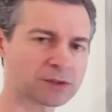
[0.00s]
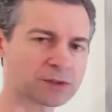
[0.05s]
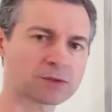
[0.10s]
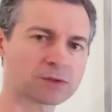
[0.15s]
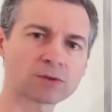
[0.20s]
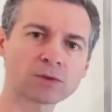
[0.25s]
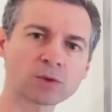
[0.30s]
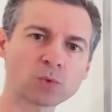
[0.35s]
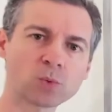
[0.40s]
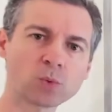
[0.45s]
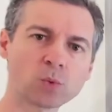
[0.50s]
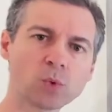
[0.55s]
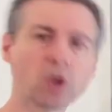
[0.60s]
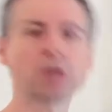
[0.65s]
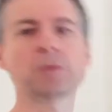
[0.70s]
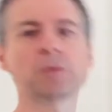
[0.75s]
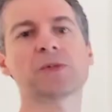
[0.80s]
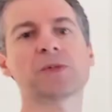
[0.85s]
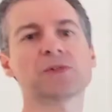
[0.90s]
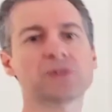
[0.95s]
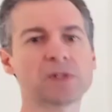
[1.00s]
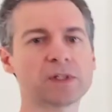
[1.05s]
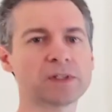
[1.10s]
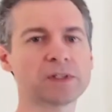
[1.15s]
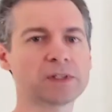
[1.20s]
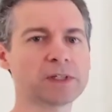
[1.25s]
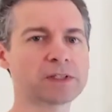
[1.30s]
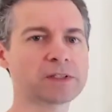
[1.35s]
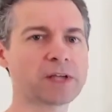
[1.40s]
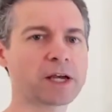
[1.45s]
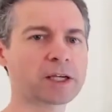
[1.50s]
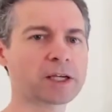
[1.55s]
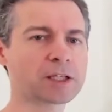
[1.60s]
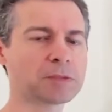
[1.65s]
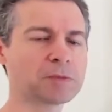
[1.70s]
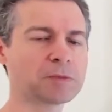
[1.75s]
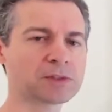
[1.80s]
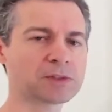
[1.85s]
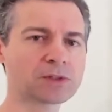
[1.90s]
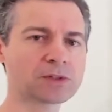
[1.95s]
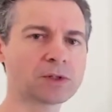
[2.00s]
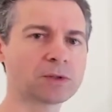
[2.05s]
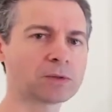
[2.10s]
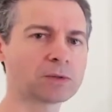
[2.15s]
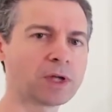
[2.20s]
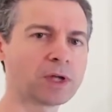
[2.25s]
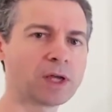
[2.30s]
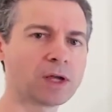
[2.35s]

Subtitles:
it's only 1% of that document. So